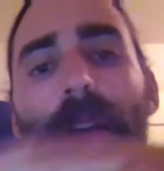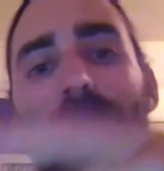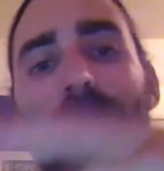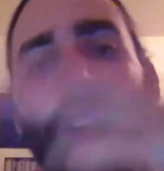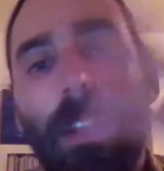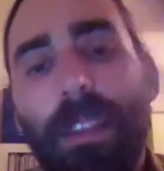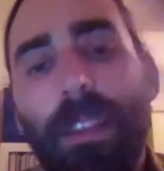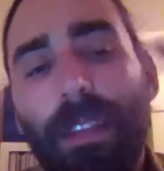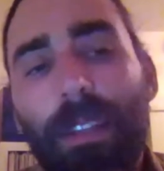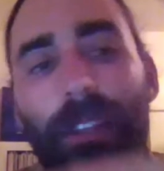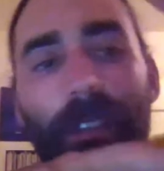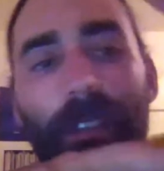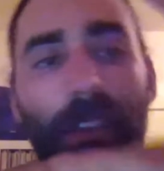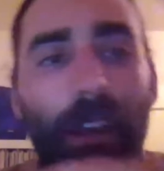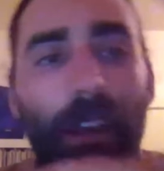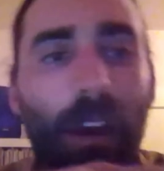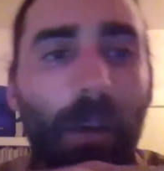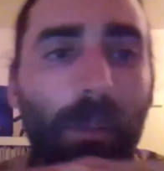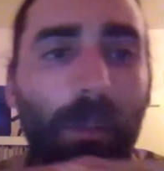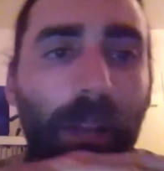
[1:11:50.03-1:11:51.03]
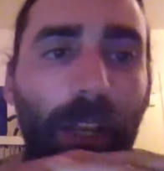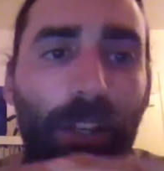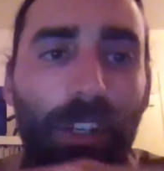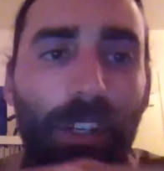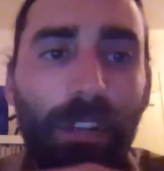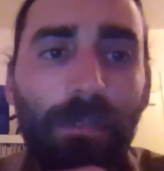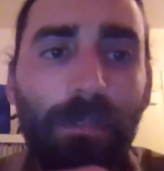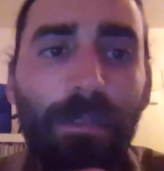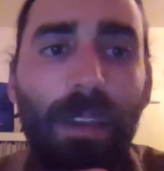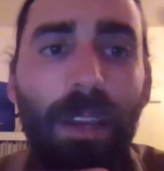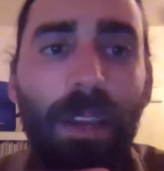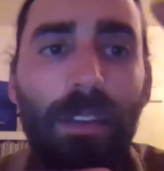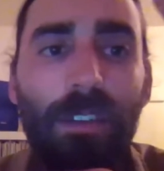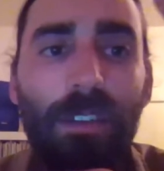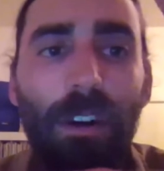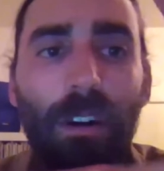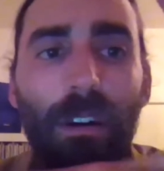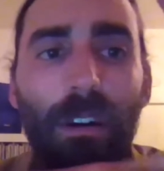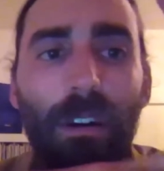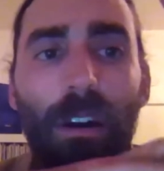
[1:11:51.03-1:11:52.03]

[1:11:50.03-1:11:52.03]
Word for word: So I think that's a combination of things: our,